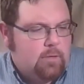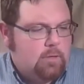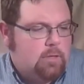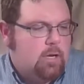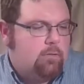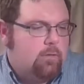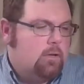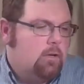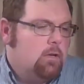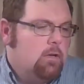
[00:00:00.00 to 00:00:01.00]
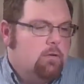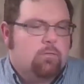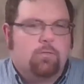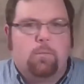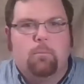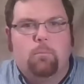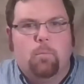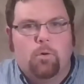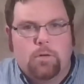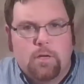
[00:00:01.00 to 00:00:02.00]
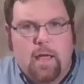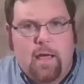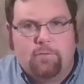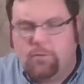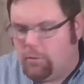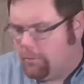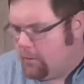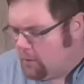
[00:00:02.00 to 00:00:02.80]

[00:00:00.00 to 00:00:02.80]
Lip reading: uncovered for more than you have to.